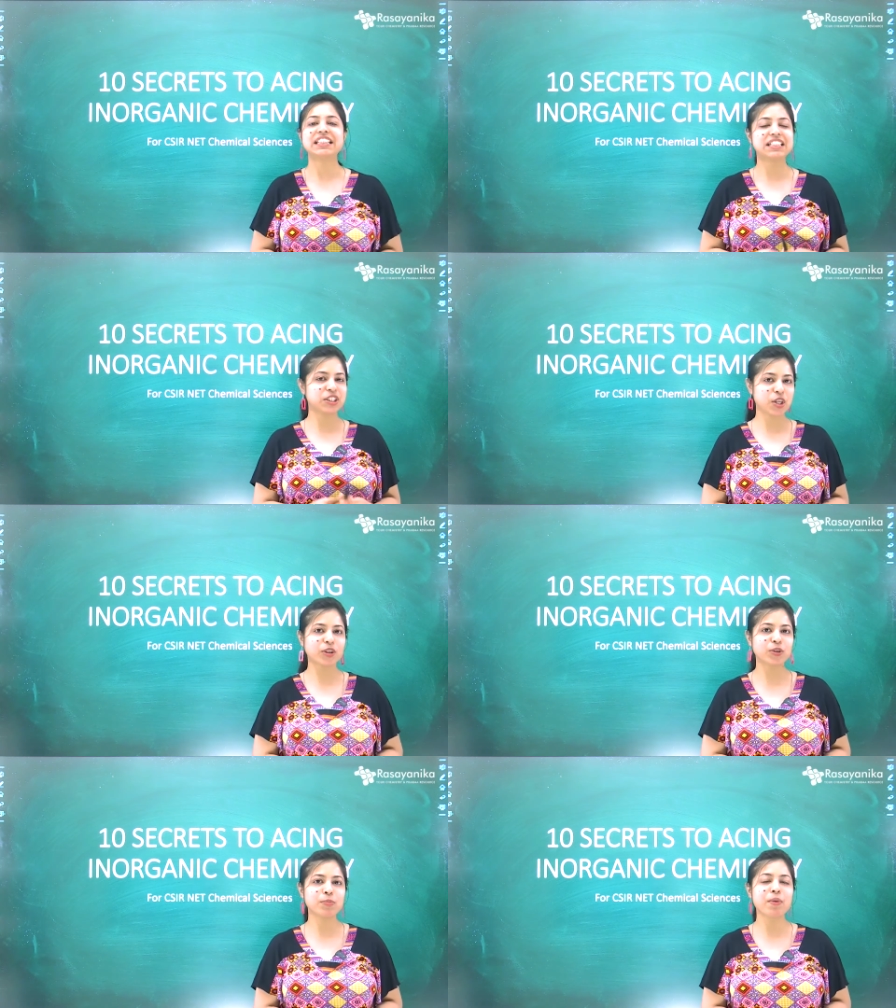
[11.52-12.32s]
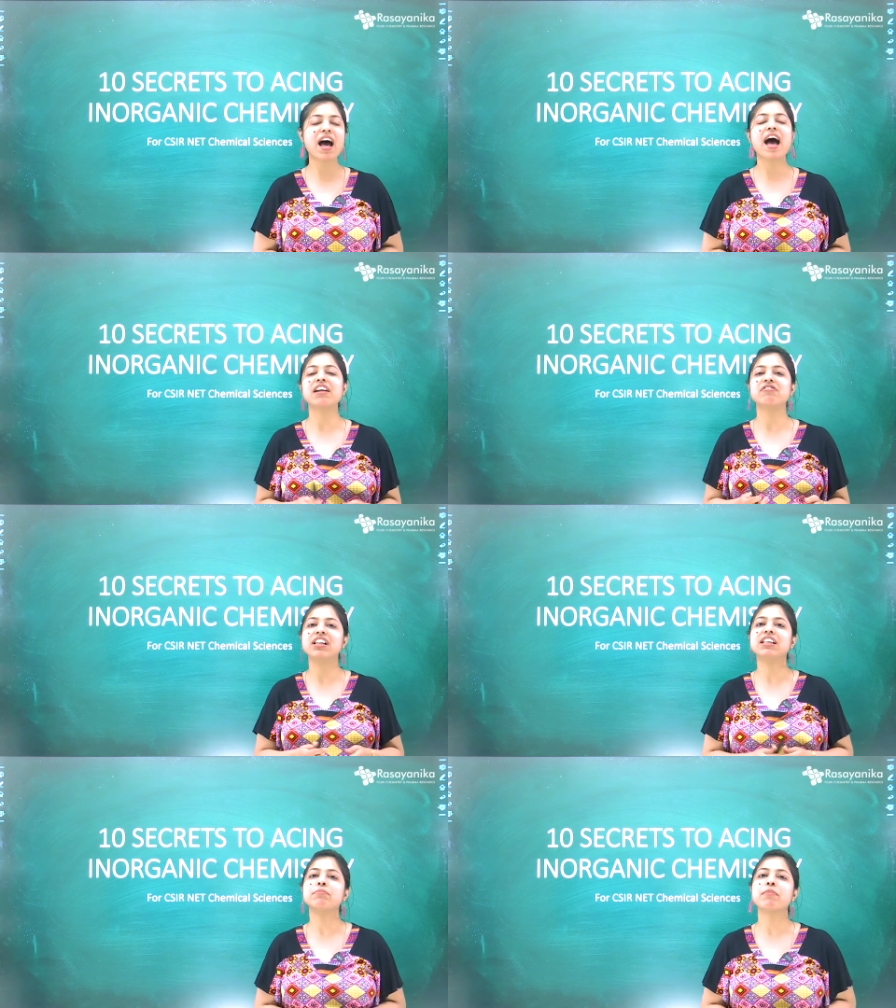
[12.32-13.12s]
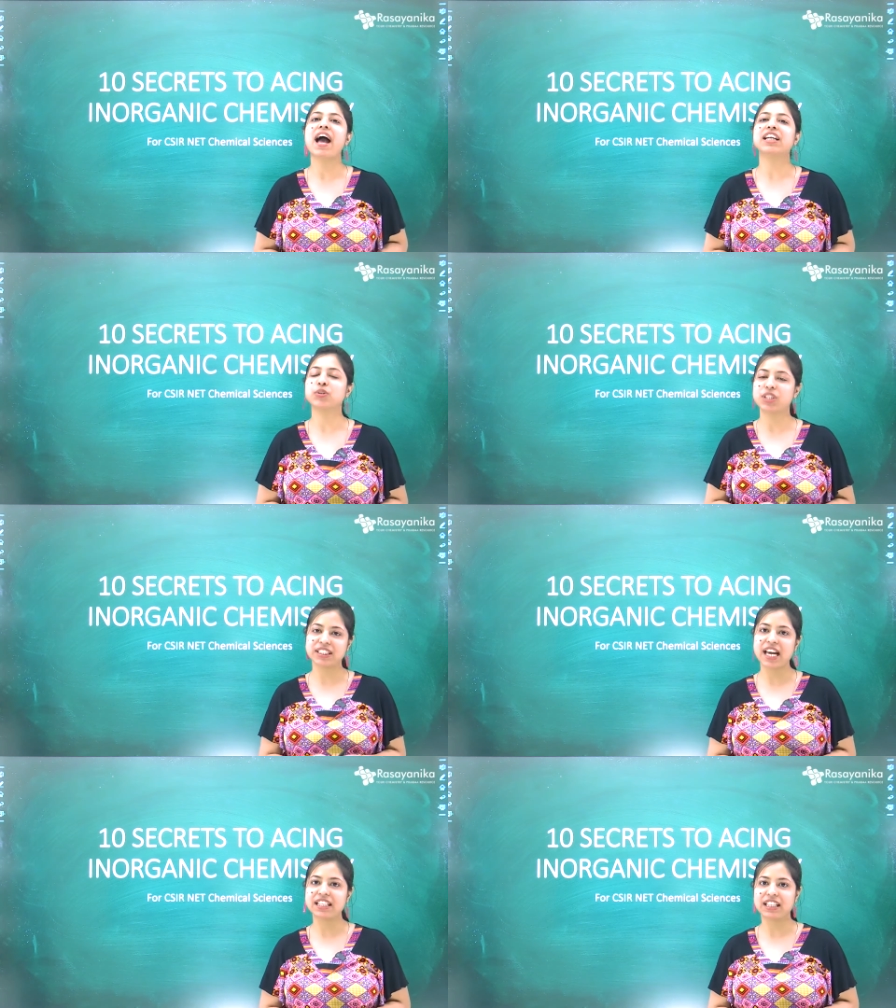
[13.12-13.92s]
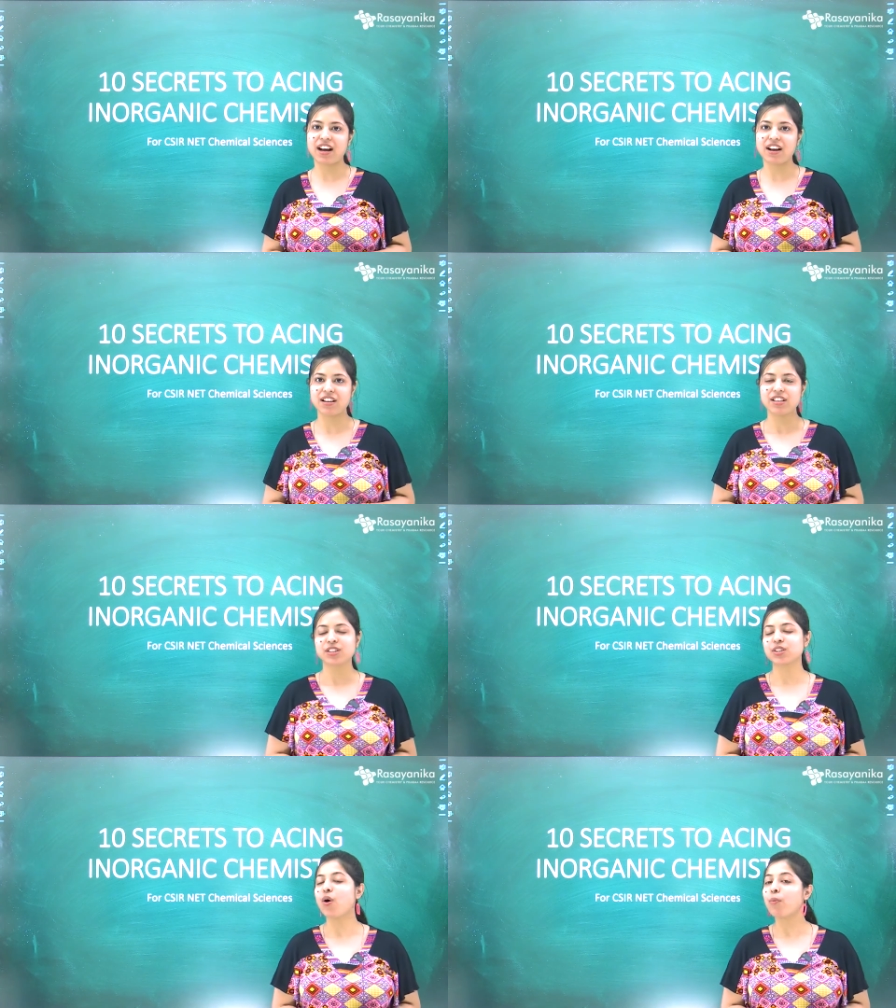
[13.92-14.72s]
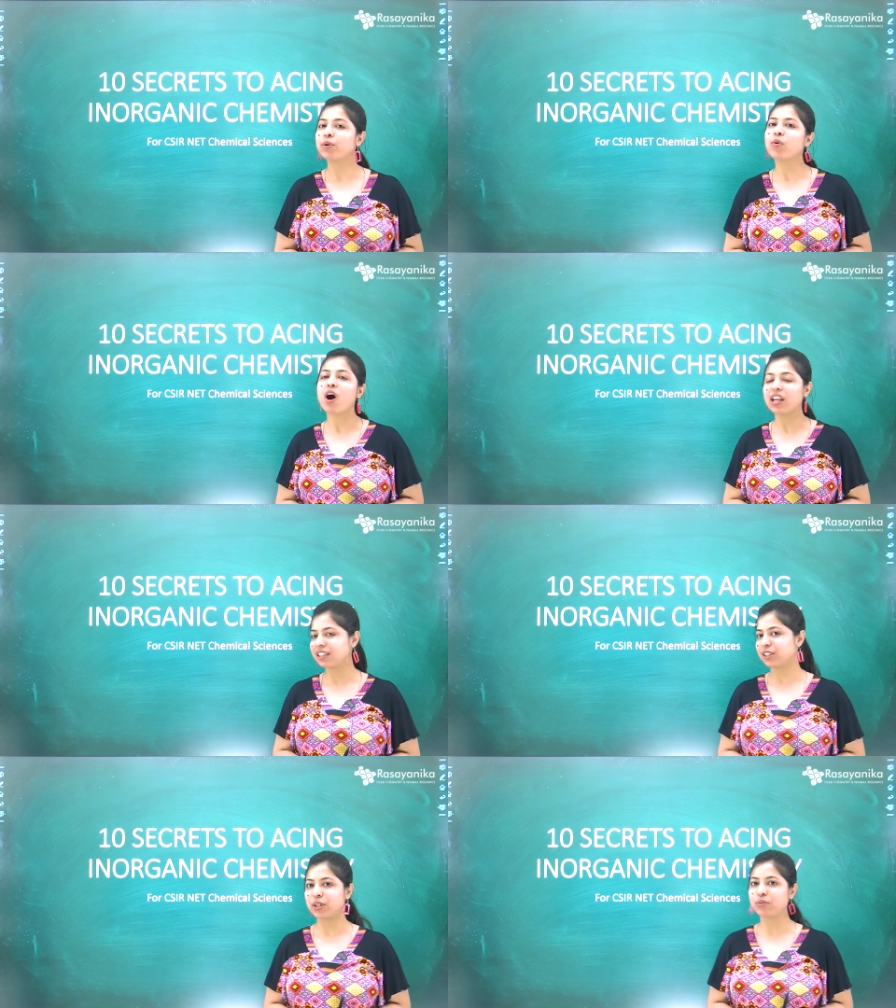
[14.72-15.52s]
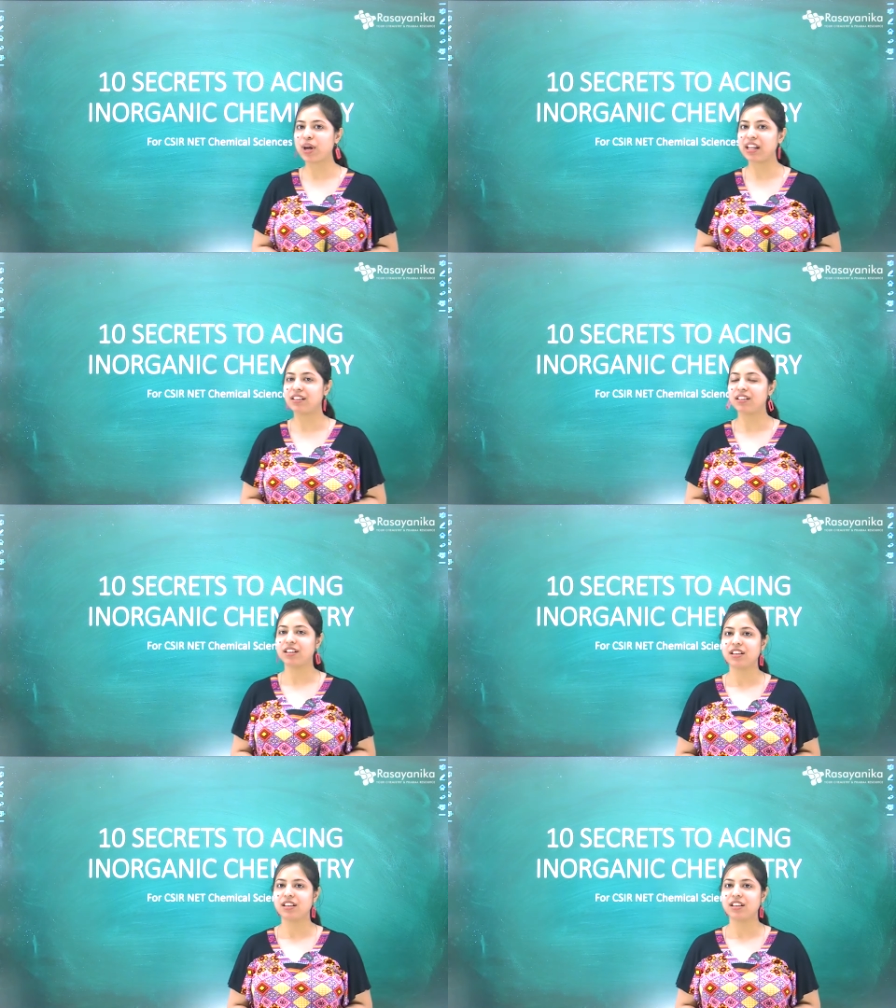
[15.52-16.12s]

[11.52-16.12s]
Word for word: This is Shatarupa and welcome back to Rasayanika. So hope you all are doing well.